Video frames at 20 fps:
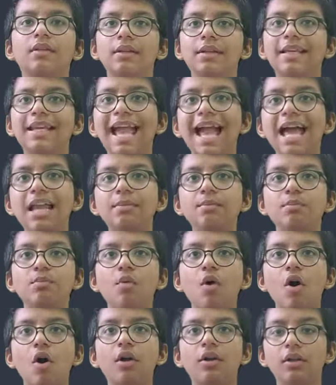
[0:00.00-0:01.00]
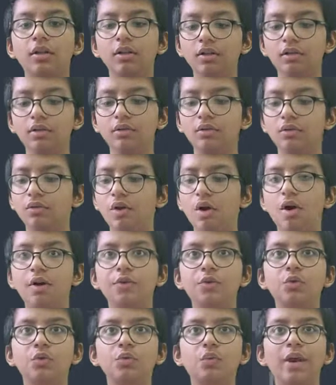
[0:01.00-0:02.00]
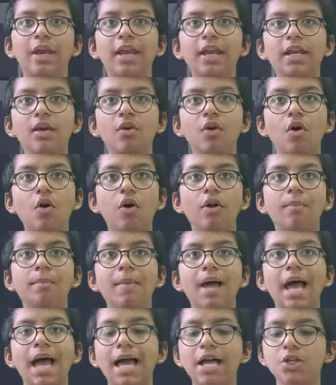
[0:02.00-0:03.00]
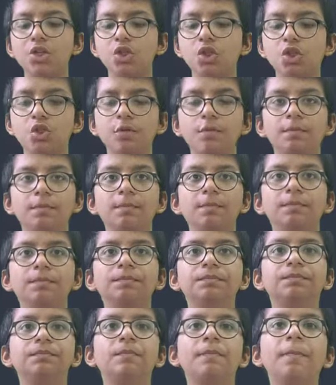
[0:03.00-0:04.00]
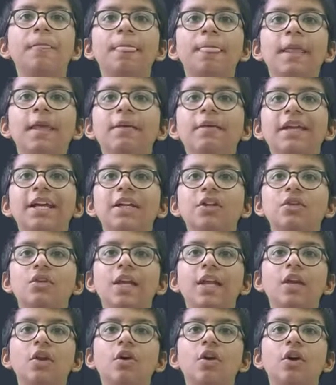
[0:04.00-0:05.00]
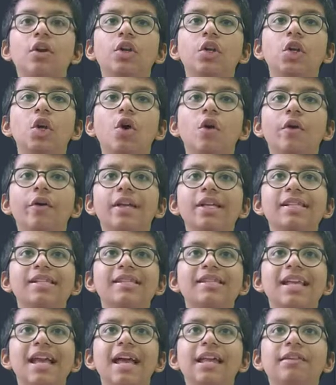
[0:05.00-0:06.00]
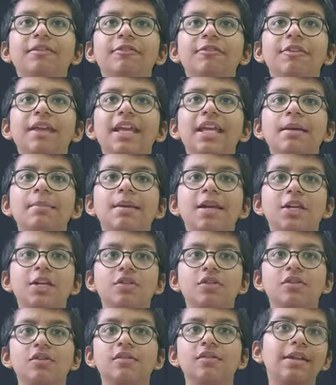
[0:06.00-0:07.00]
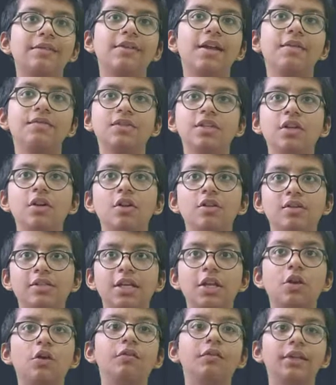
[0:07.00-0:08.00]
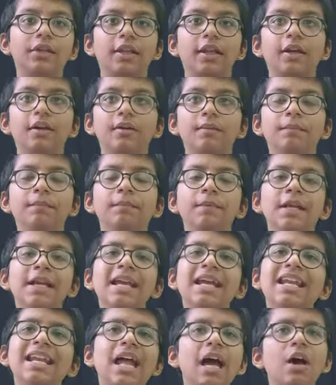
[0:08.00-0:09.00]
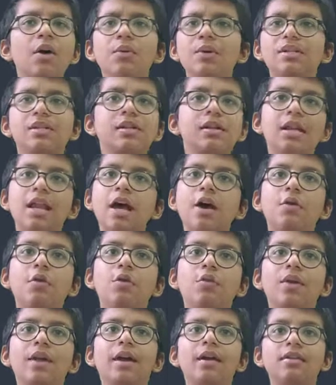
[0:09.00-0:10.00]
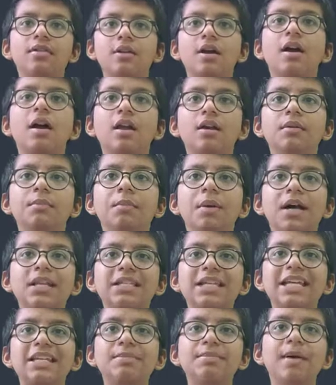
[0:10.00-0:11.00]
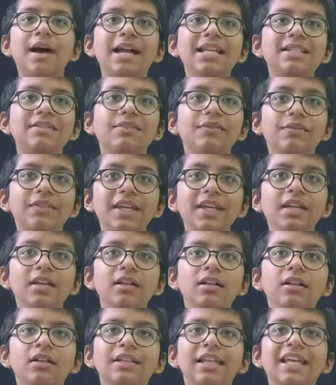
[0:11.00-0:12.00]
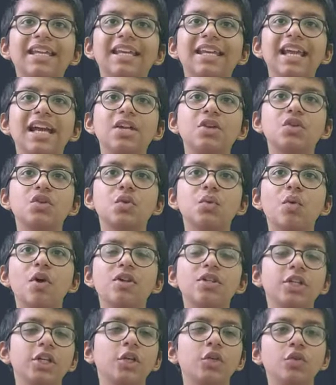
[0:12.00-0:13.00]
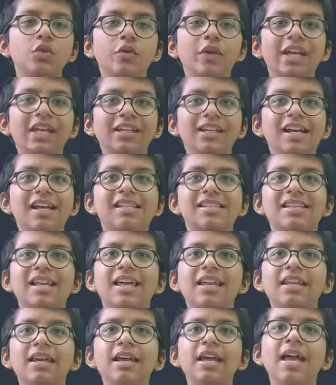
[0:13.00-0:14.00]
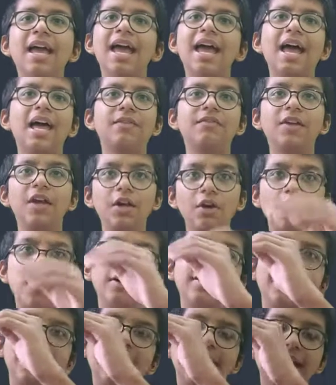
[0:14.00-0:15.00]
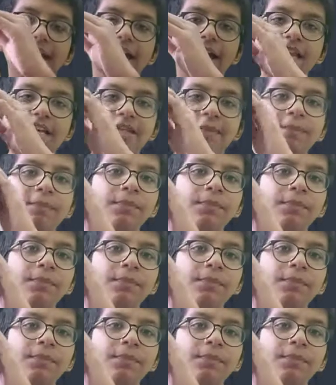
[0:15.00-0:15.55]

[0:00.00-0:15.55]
GAN model dot train on batch. We can train on noise and fake images that we have seen over there. Now, so now we are done, but it might feel that here what are you doing this and we are not getting it.